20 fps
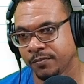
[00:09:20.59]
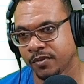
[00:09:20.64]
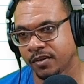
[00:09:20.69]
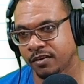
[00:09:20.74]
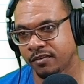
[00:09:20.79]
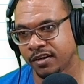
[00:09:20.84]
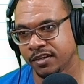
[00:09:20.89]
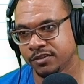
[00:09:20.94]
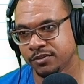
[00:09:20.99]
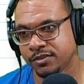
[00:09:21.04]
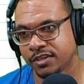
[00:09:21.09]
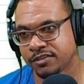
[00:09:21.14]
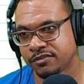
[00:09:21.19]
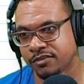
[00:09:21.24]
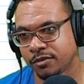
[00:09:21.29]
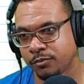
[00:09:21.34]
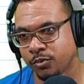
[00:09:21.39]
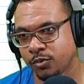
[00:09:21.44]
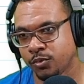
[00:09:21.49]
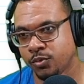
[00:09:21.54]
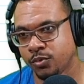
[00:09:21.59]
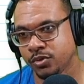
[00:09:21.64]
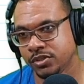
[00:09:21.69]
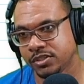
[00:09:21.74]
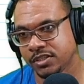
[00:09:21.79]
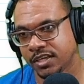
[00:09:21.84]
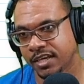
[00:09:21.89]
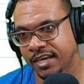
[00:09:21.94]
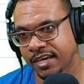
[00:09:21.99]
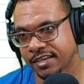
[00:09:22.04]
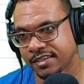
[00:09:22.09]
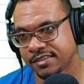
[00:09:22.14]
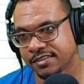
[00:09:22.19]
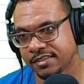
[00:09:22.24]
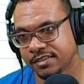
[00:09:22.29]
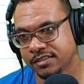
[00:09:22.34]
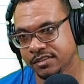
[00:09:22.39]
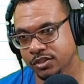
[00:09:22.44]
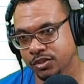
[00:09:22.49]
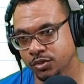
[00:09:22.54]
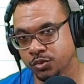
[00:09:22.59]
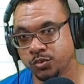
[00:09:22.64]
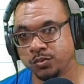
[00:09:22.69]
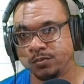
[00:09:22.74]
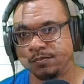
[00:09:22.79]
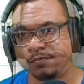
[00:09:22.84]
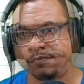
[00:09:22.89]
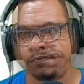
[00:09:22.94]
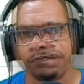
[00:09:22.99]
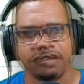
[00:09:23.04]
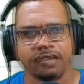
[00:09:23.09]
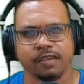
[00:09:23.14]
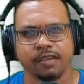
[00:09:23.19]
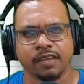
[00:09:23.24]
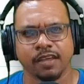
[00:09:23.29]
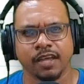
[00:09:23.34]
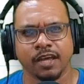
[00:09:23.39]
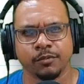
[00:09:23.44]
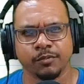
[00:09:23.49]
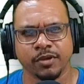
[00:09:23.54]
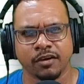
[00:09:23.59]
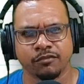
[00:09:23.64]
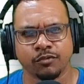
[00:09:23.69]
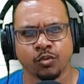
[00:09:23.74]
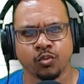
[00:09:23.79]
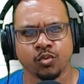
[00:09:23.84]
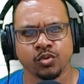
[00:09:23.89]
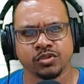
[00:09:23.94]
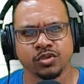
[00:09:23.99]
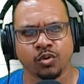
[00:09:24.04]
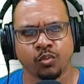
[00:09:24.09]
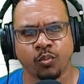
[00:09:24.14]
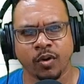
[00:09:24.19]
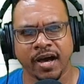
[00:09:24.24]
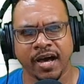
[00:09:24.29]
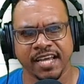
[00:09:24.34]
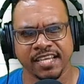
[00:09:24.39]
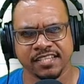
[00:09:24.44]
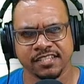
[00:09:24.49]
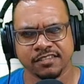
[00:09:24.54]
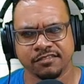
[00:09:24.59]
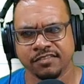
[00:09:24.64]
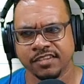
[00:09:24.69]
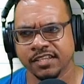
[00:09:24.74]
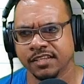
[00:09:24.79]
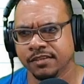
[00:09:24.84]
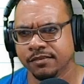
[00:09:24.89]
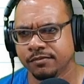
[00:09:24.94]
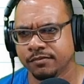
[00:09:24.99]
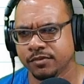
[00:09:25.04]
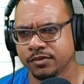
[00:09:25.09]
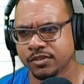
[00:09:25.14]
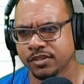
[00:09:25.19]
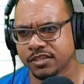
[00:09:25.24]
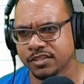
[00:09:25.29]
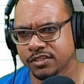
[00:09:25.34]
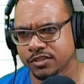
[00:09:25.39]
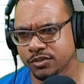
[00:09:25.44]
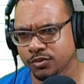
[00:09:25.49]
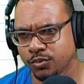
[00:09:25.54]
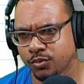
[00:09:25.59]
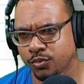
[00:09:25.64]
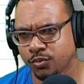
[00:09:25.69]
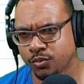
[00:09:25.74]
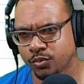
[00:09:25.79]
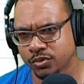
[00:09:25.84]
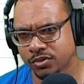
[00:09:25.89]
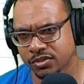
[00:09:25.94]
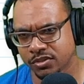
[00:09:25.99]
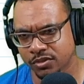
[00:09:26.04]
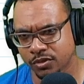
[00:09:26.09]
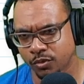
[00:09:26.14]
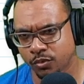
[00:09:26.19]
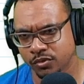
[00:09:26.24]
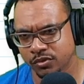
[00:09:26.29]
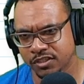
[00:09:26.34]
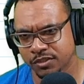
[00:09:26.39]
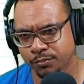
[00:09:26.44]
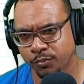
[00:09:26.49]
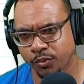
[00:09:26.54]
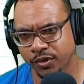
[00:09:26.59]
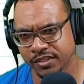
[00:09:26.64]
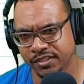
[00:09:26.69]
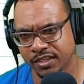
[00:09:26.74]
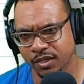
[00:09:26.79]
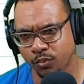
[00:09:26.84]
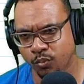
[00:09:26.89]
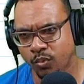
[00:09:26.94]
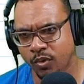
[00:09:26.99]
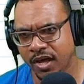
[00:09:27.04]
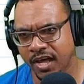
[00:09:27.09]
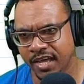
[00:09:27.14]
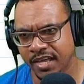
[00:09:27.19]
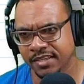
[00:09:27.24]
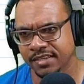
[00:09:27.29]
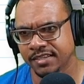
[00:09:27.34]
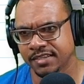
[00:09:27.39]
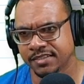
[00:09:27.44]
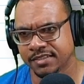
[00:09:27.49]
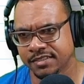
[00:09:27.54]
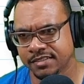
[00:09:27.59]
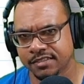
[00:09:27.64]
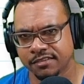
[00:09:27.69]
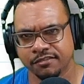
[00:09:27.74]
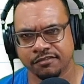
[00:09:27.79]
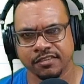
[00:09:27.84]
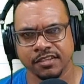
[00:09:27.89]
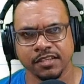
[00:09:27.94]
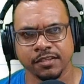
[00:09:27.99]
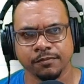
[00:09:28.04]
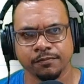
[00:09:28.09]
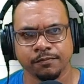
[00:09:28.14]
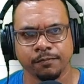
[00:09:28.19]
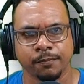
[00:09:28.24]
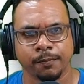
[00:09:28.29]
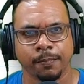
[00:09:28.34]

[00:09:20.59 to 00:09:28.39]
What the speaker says: All right, so that's from O to X is U. And we have O to Y is V. So this is O to this point here, Y is V.